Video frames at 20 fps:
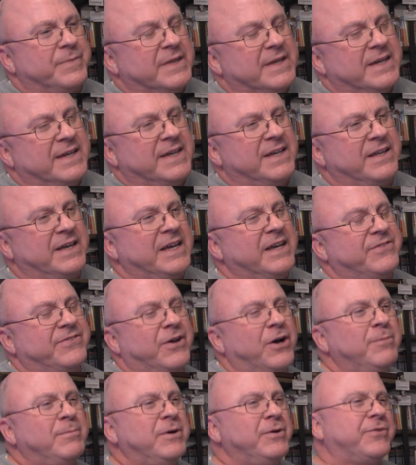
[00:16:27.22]
It's
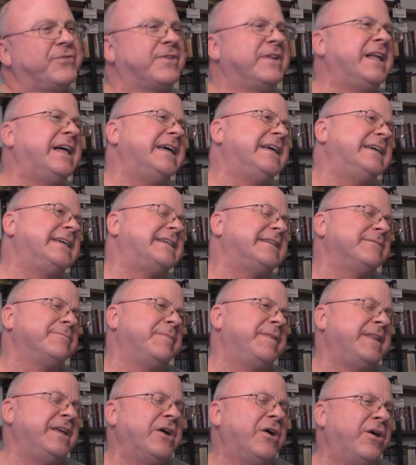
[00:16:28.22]
almost like
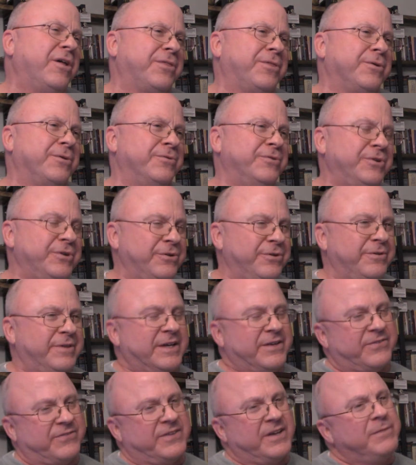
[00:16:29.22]
the author knew
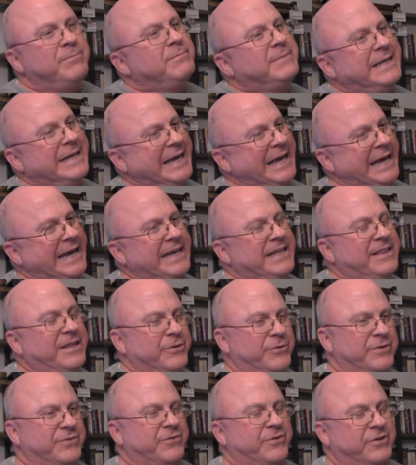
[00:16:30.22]
that someday
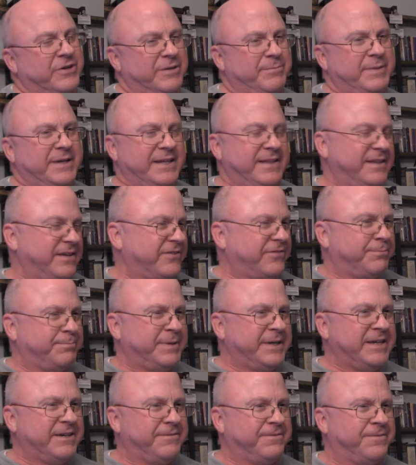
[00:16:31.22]
there is going to be this
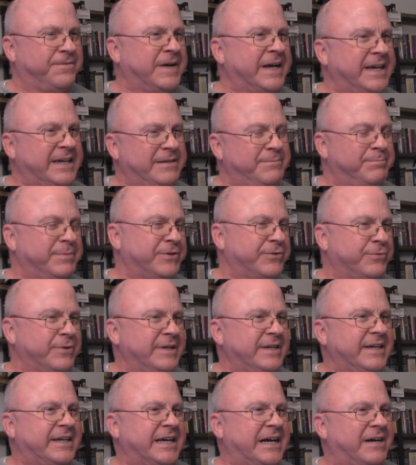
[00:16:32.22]
big fight
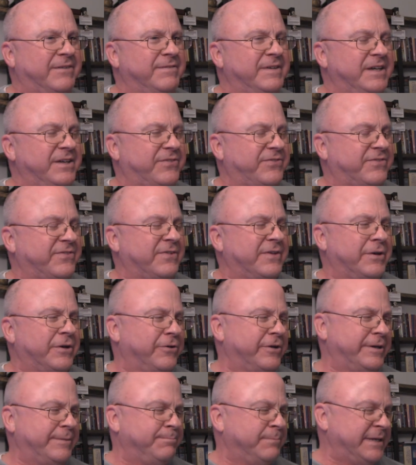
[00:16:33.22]
between Calvinists and
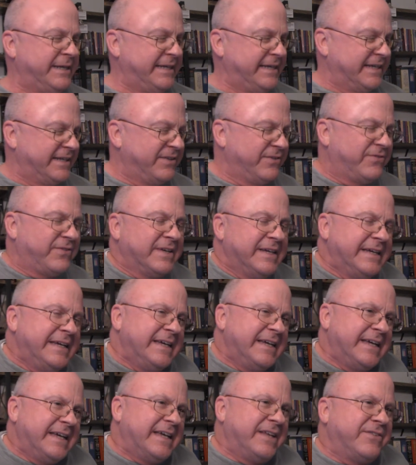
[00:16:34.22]
Arminians.
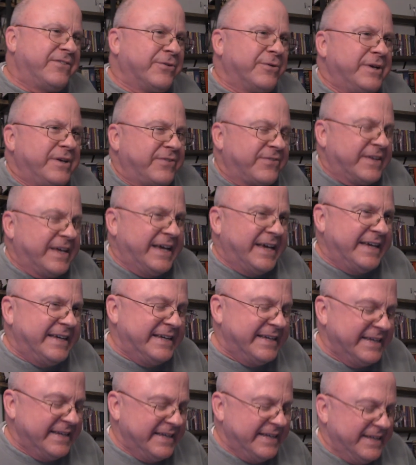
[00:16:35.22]
And so he's
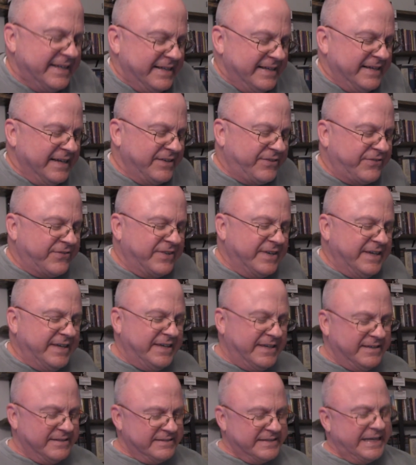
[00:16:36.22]
saying, let's
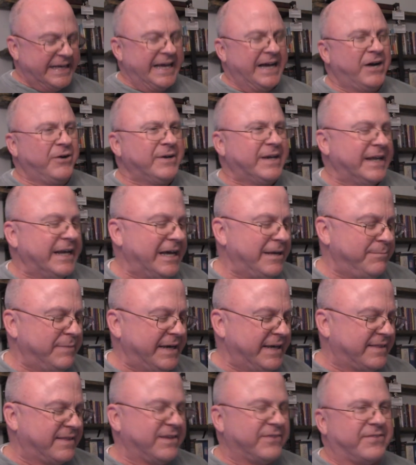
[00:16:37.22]
see, how can I
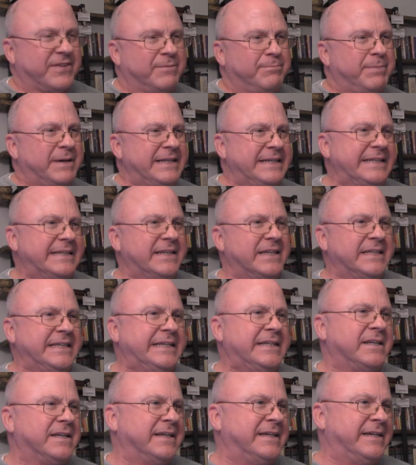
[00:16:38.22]
make this abundantly
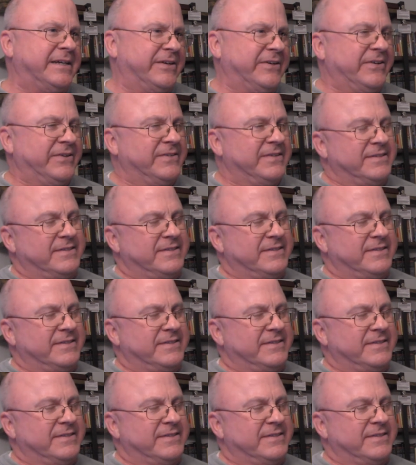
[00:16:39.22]
clear?